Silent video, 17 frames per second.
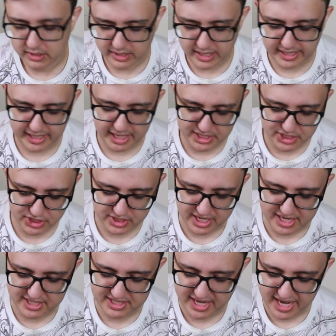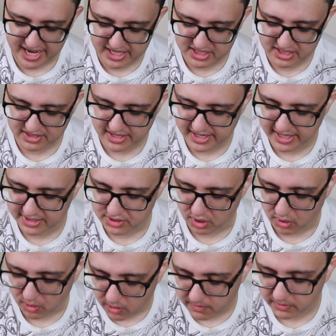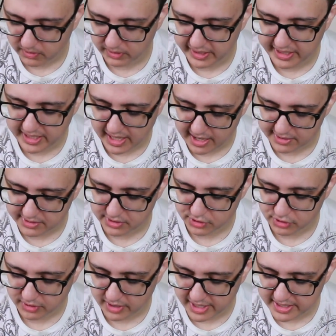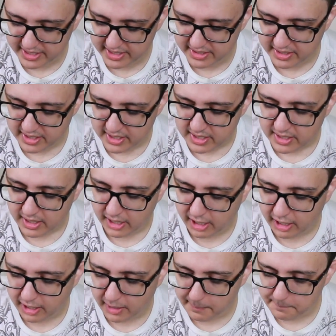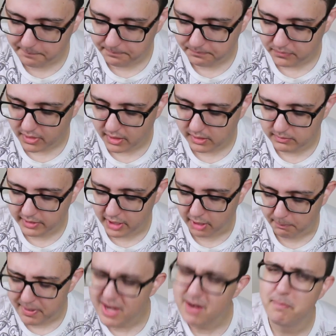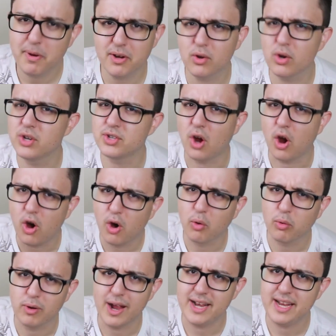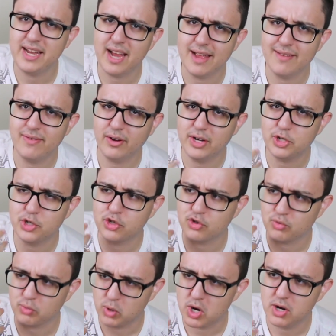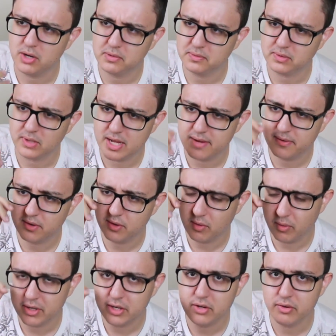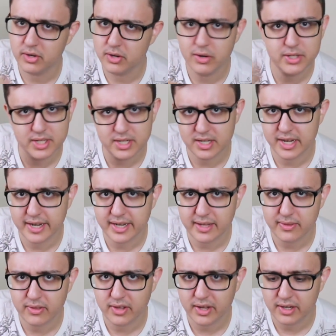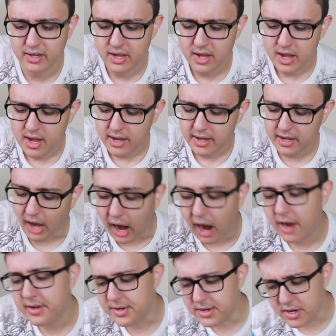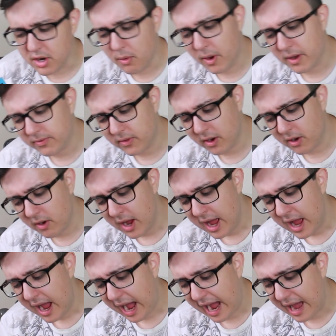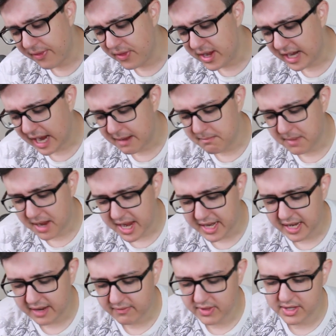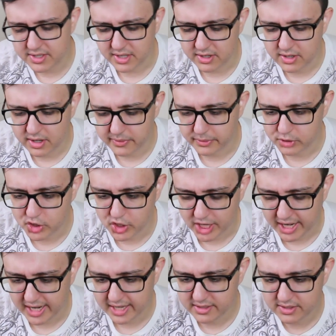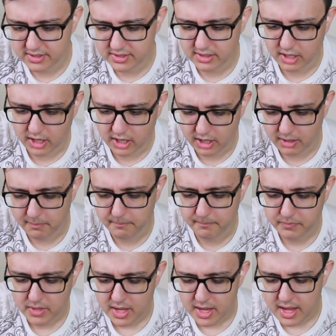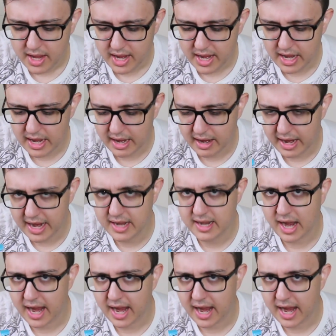Like it tastes like it's overly concentrated. Peanut butter is already a very strong flavor when you use it in anything. You know what though? I think I may give this another chance in